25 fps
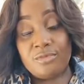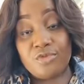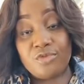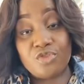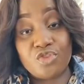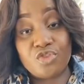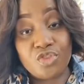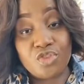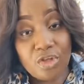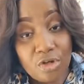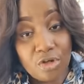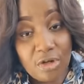
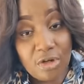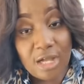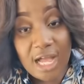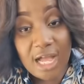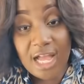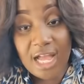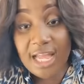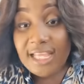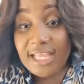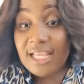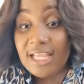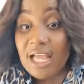So
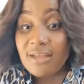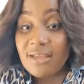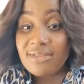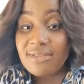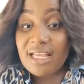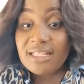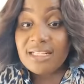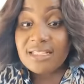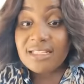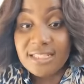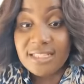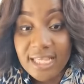I,
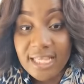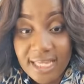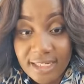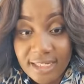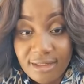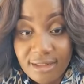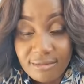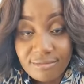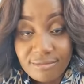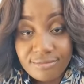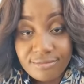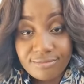as I
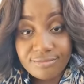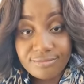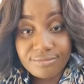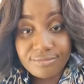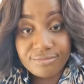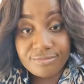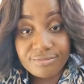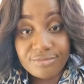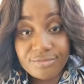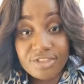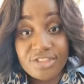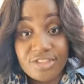said,
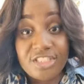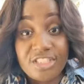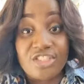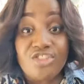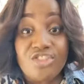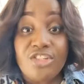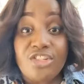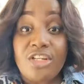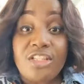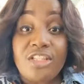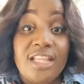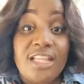she
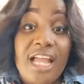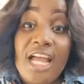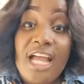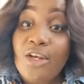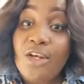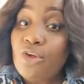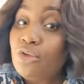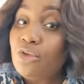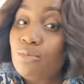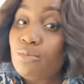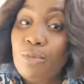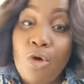said not
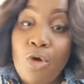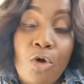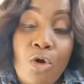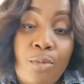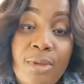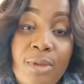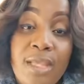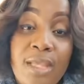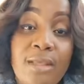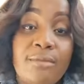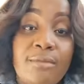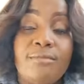talk nothing
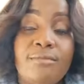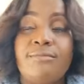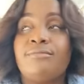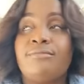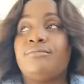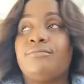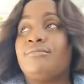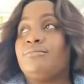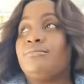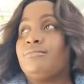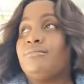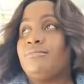about me.
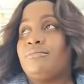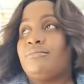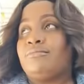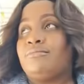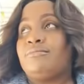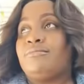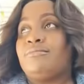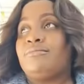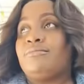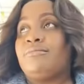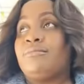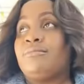
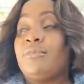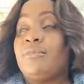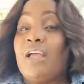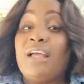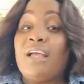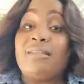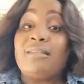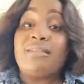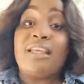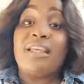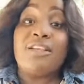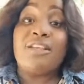
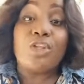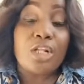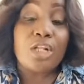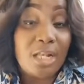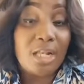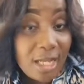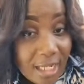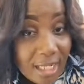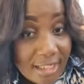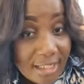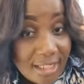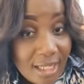I said,
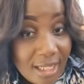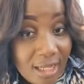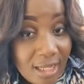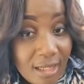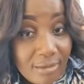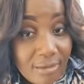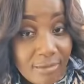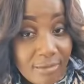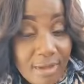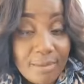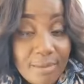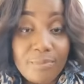
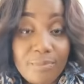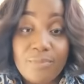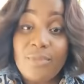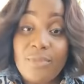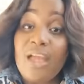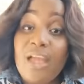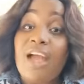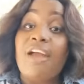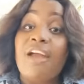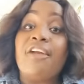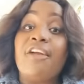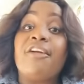Claudia,
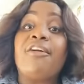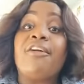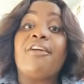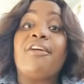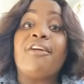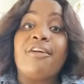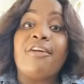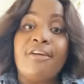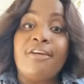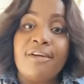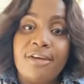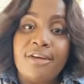I
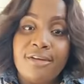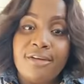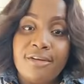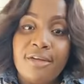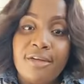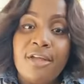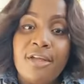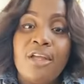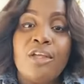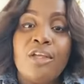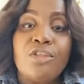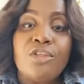
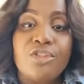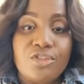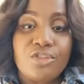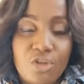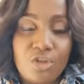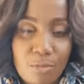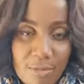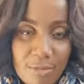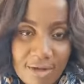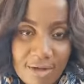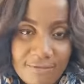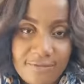heard
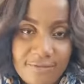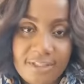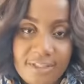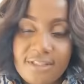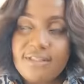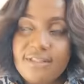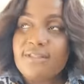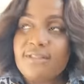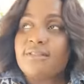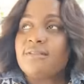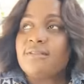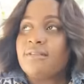some of
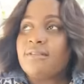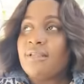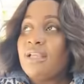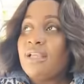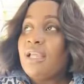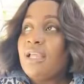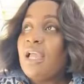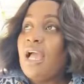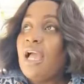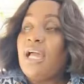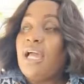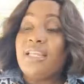it.
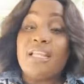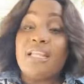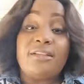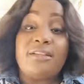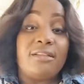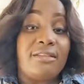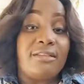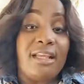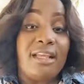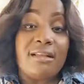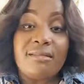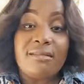And
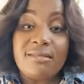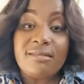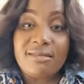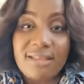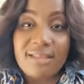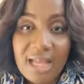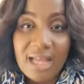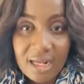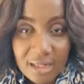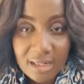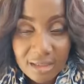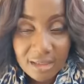that is
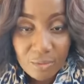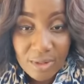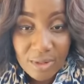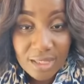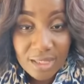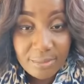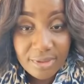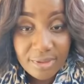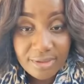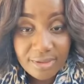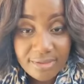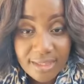exactly
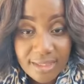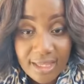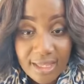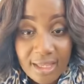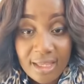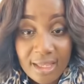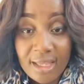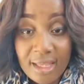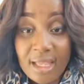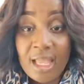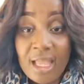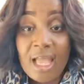what me
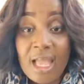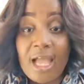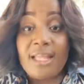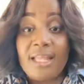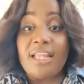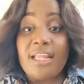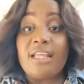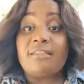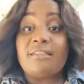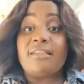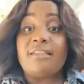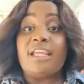say.
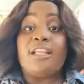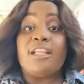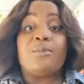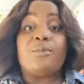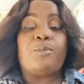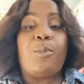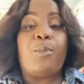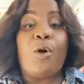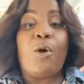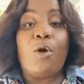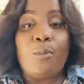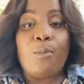And I said
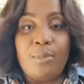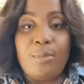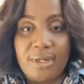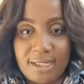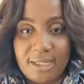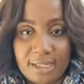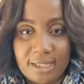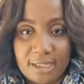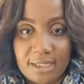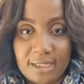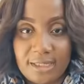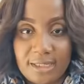
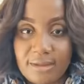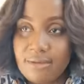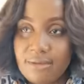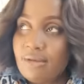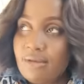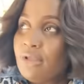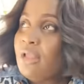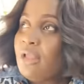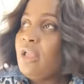publicly.